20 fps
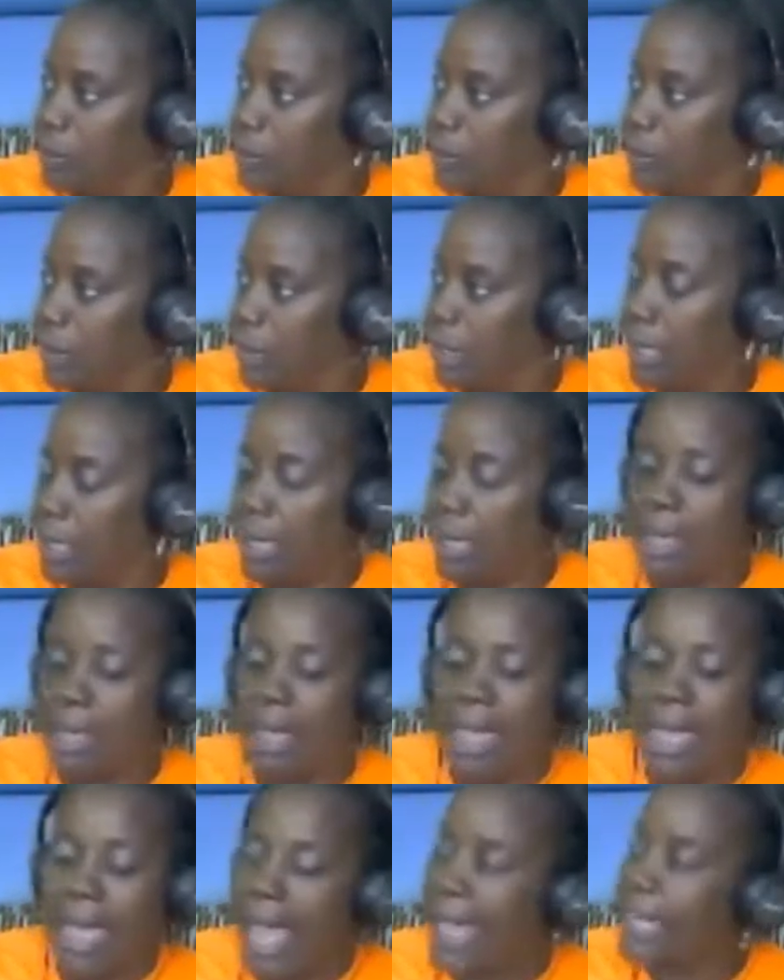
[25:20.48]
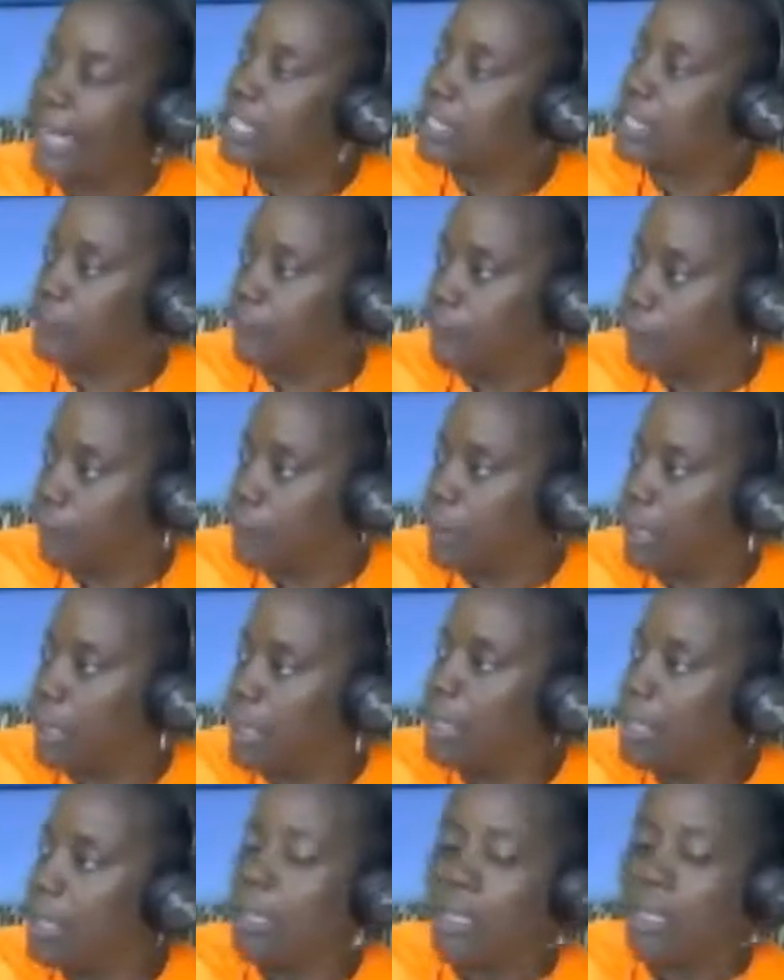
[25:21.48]
Okay. And it's free.
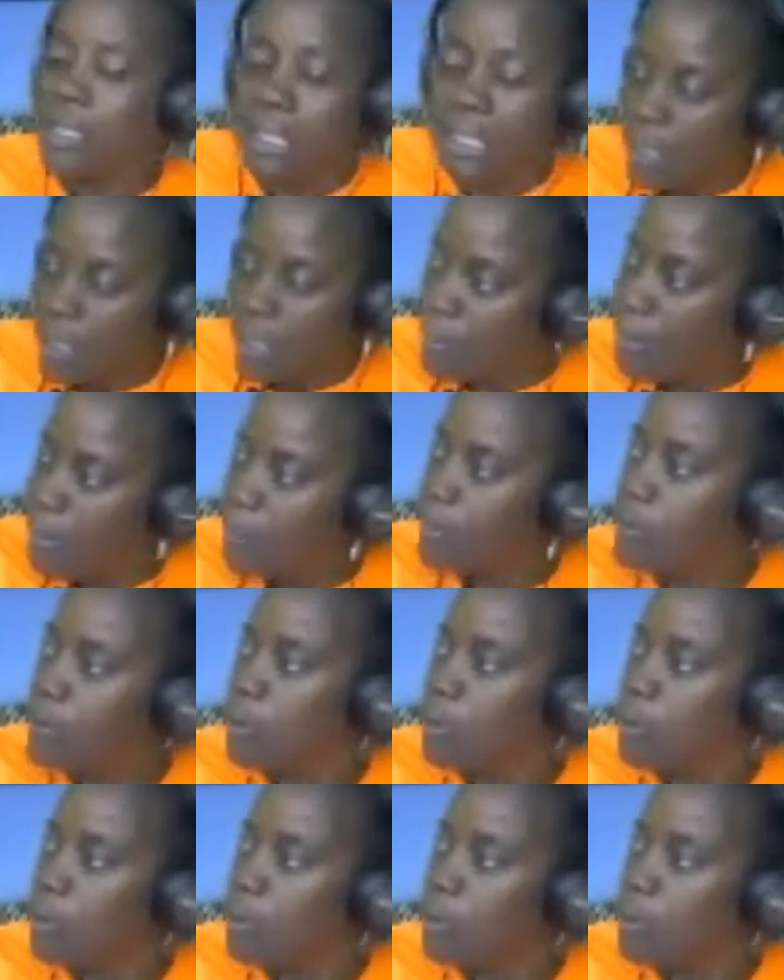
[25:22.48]
Get people to